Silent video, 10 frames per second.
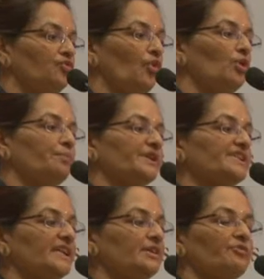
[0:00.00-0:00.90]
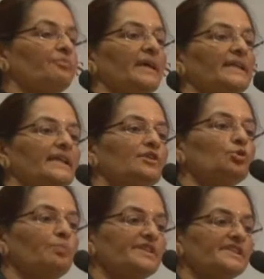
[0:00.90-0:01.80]
4% of men
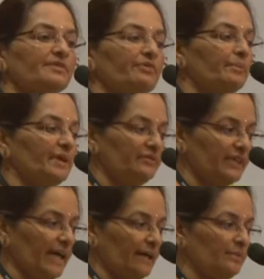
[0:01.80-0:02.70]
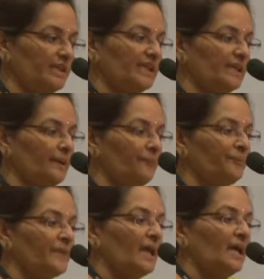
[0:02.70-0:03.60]
and 2% women were diabetic,
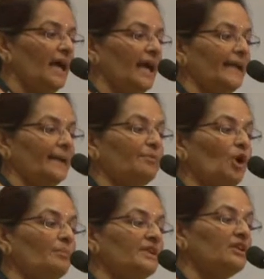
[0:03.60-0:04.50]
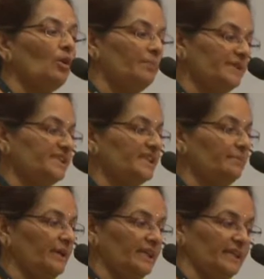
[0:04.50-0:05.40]
And abdominal obesity
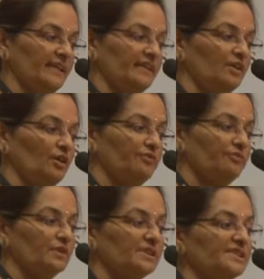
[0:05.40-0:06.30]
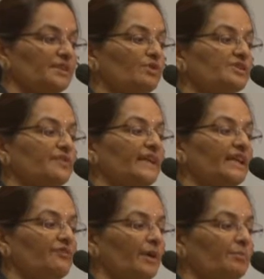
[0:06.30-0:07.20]
by the criteria of this thing was
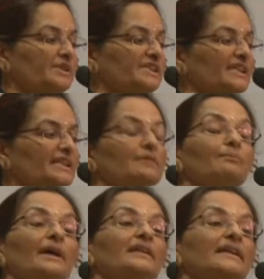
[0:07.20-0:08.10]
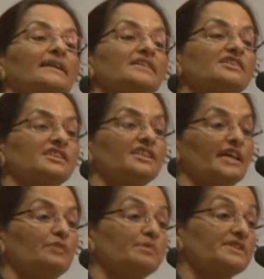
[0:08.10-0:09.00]
25% in men and
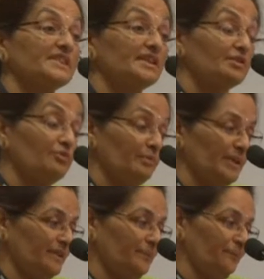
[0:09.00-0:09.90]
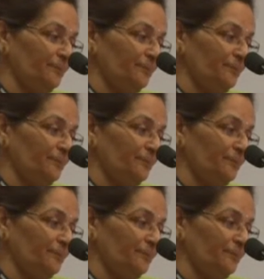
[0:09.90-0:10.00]
69% in women.